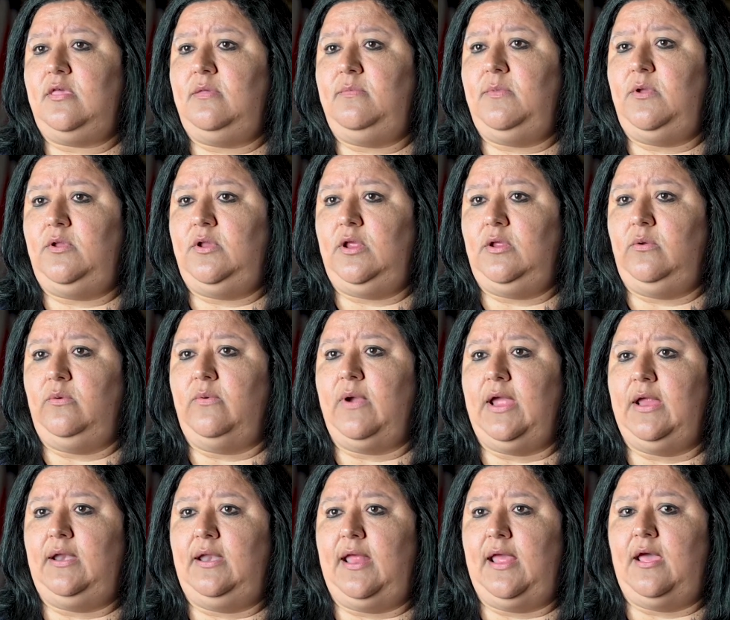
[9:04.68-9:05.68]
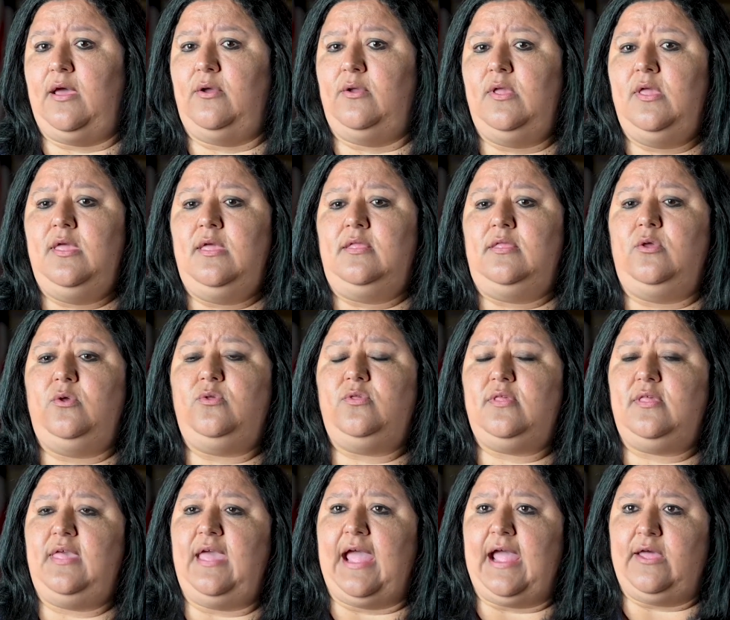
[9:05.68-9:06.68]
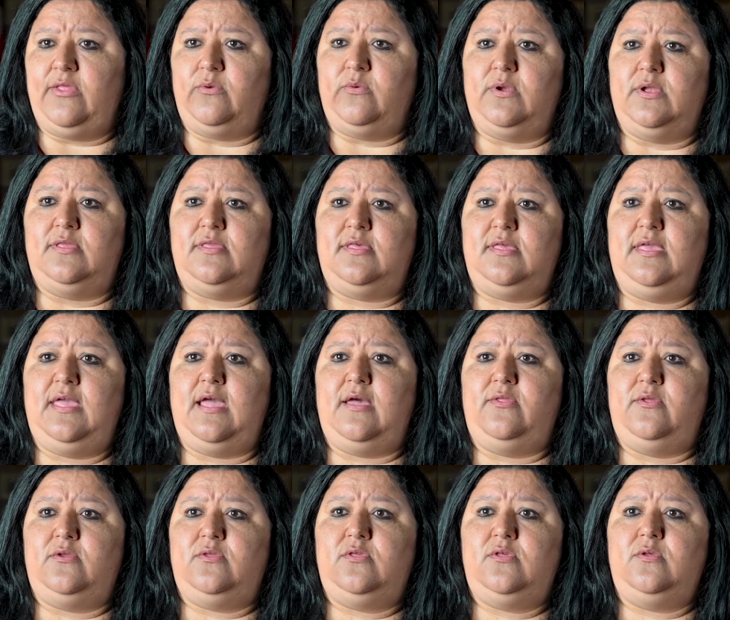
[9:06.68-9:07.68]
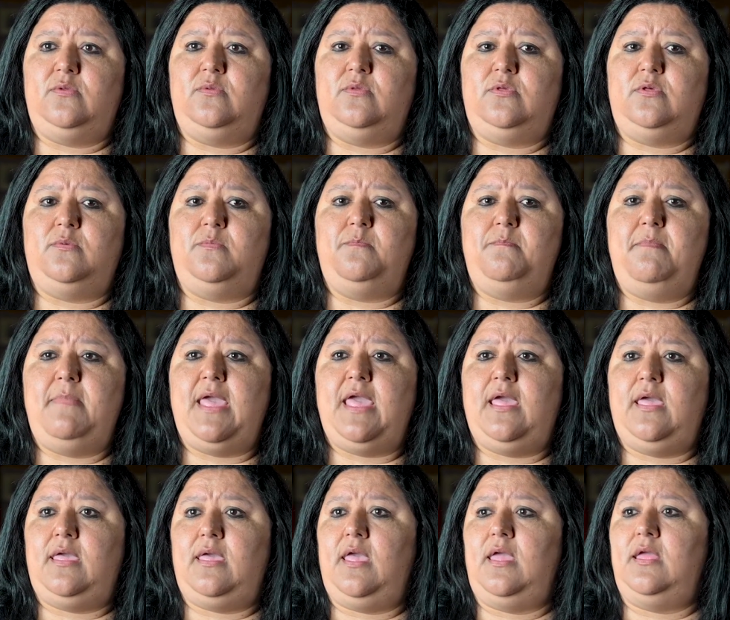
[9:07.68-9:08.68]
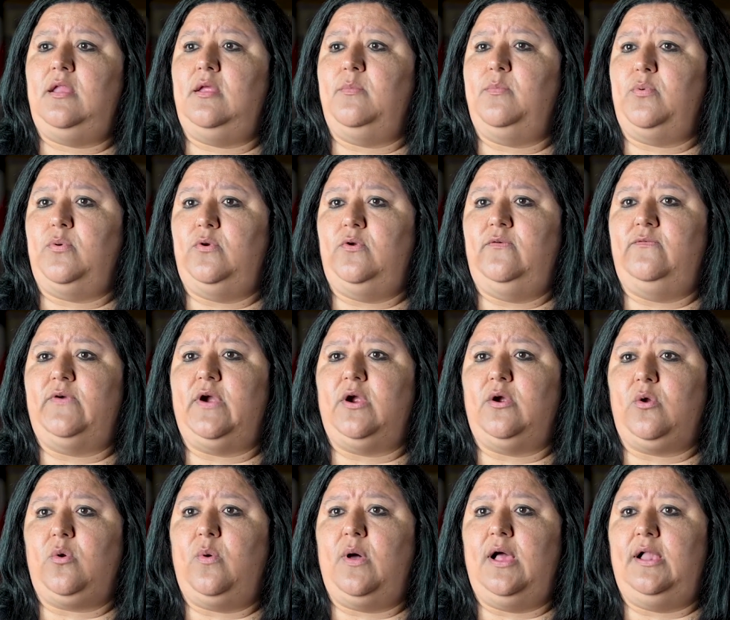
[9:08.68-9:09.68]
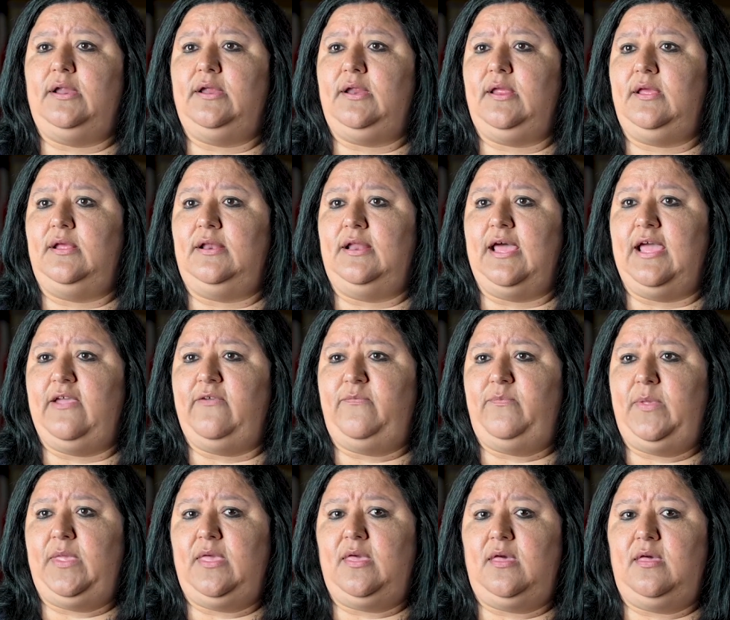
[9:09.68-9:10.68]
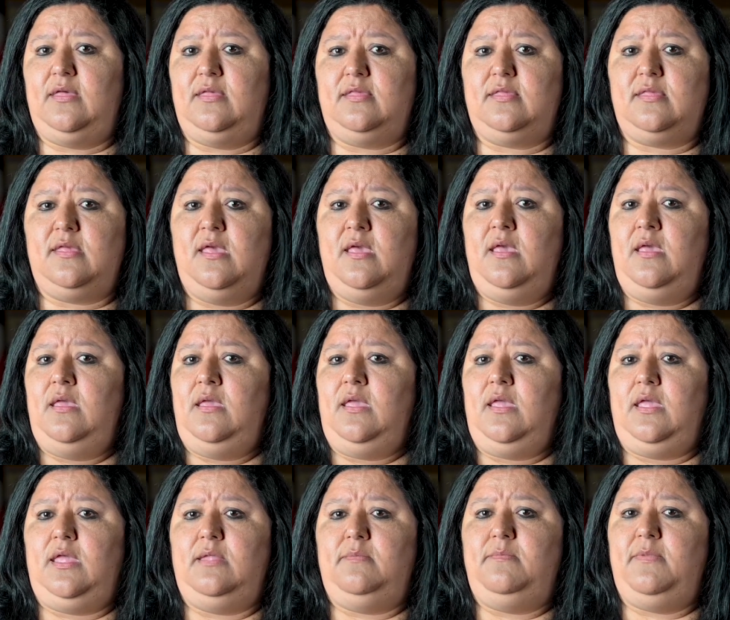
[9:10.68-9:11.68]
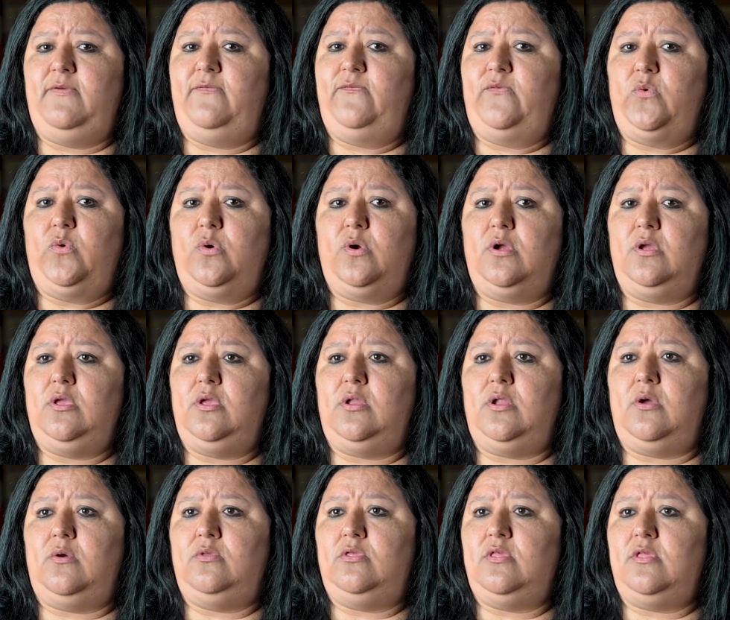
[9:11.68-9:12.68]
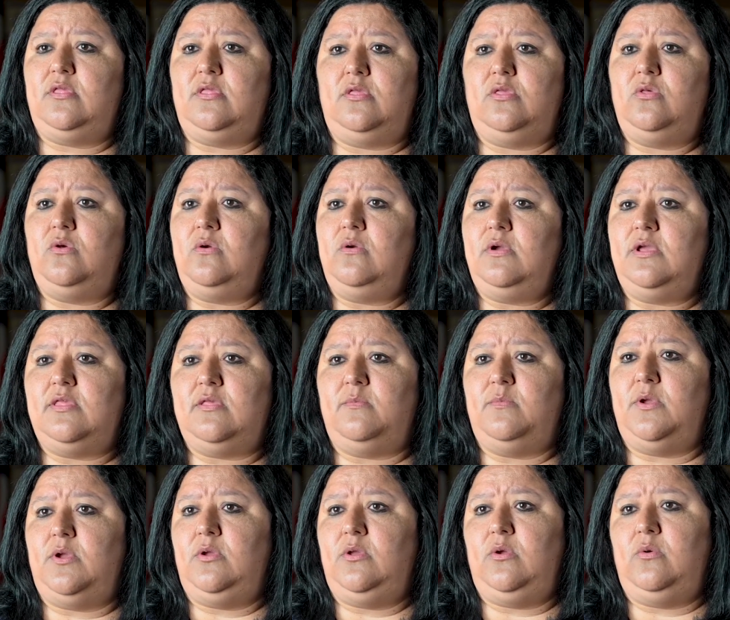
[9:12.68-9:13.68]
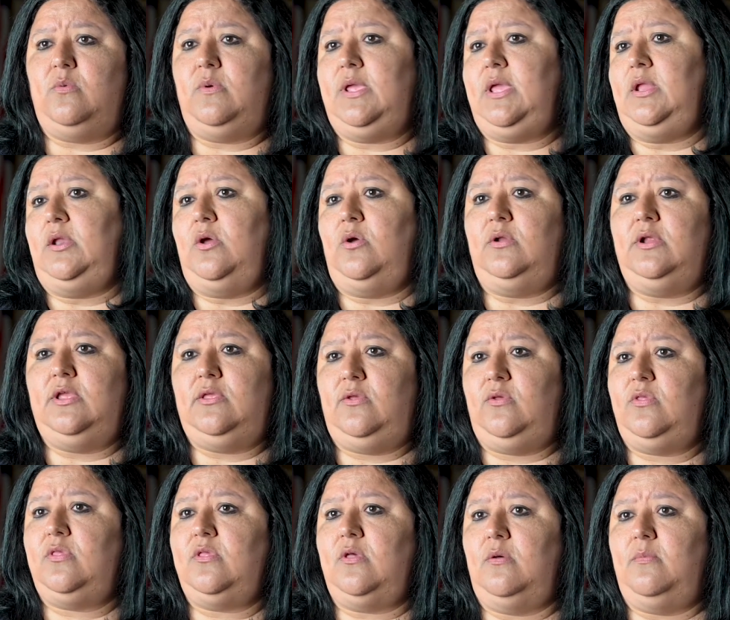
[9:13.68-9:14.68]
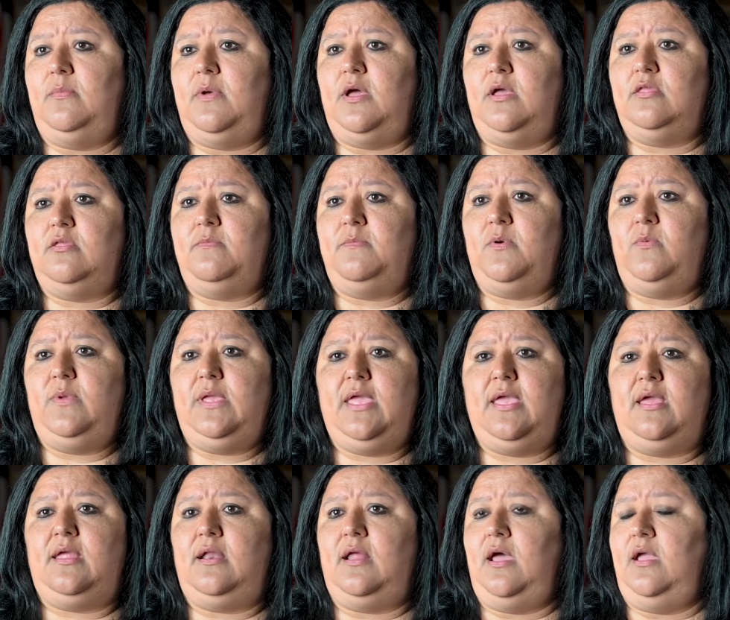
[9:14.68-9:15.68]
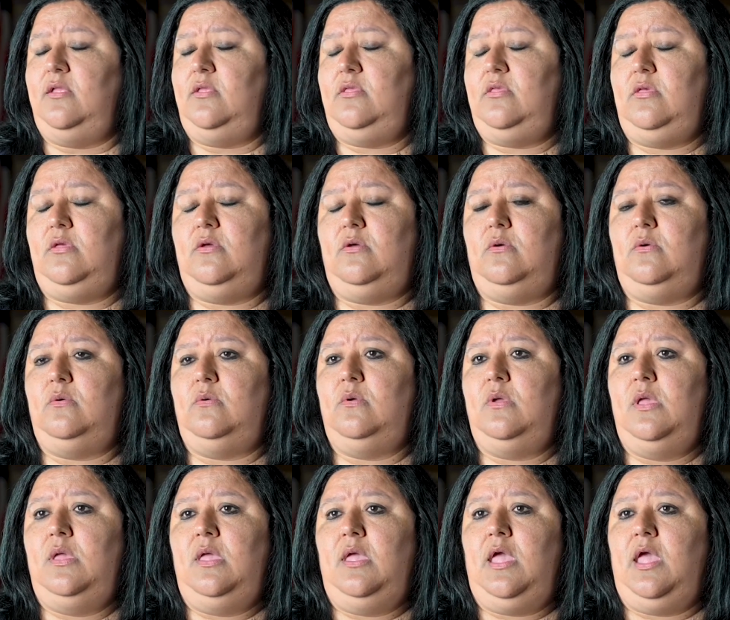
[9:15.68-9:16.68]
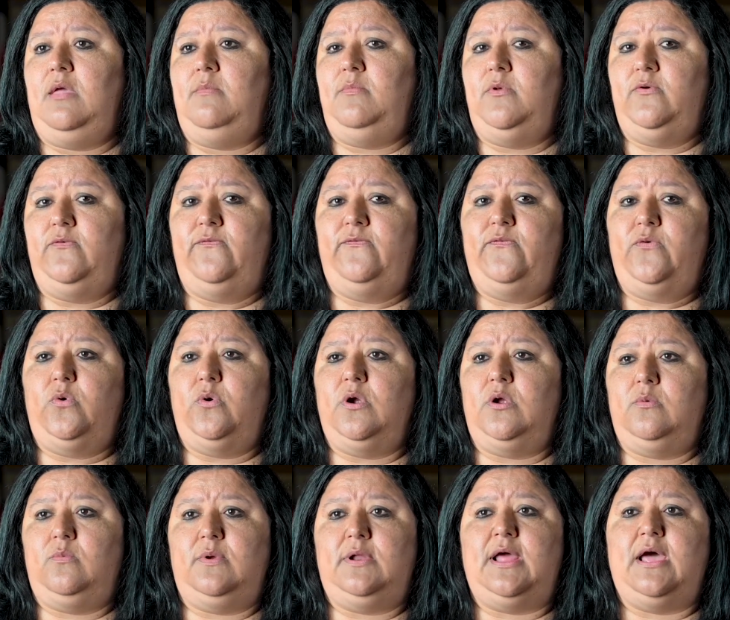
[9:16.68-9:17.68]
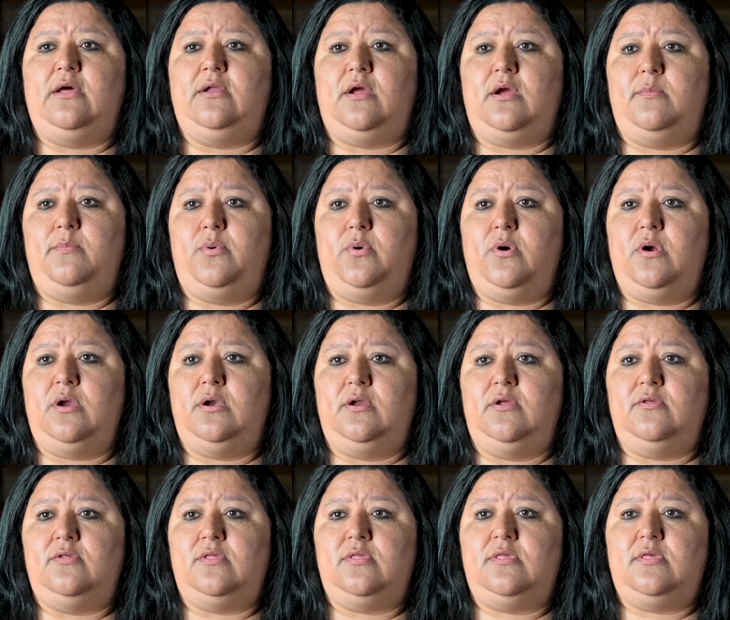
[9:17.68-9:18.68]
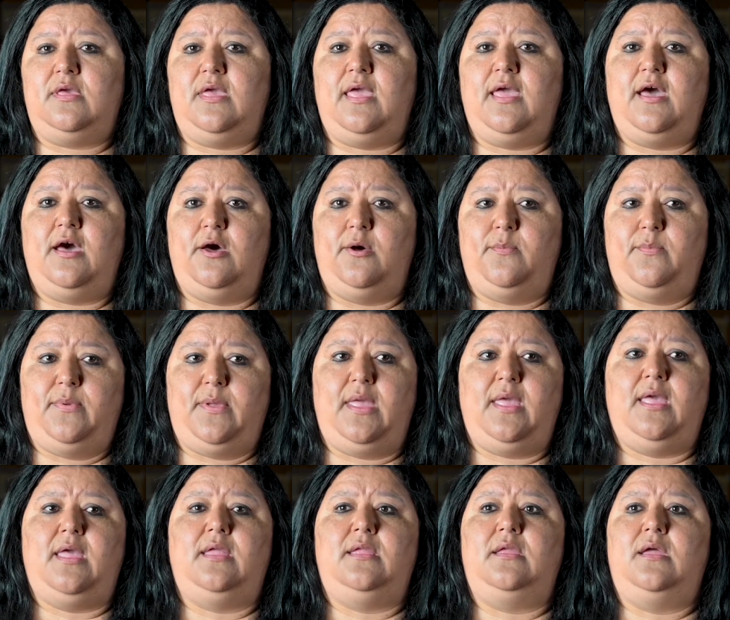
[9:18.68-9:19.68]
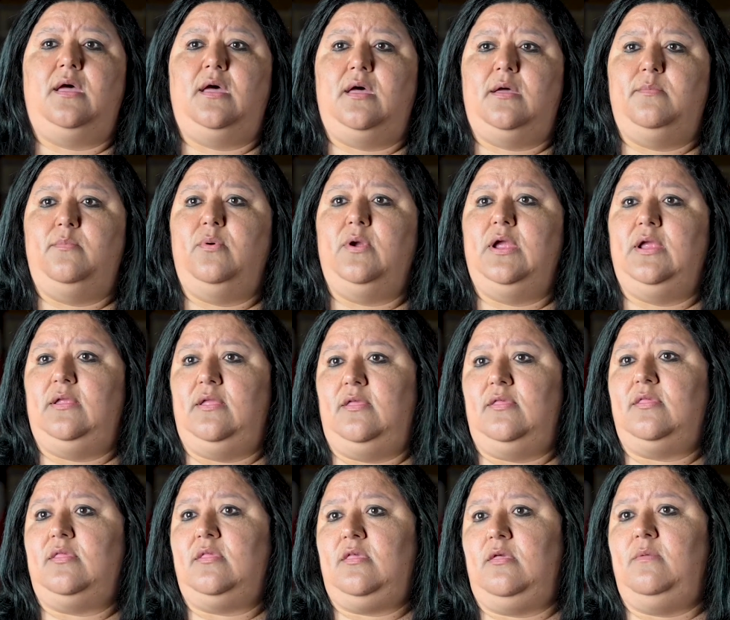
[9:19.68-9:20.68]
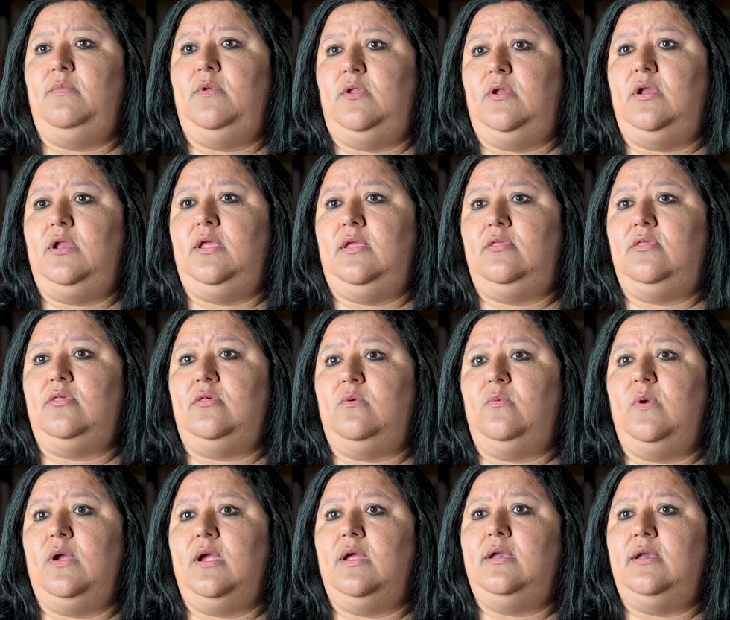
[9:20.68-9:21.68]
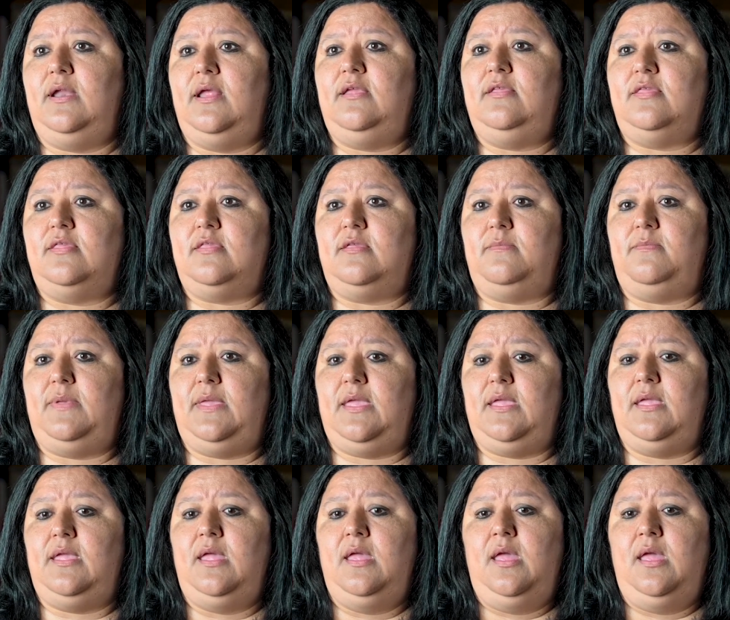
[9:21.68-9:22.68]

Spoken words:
community right now, who's gathering together to make and improve our quality of life. Because before, just the tourism bureau, we can only do so much, but we cannot do and move forward without our partners to help and bring this community to where it needs to be.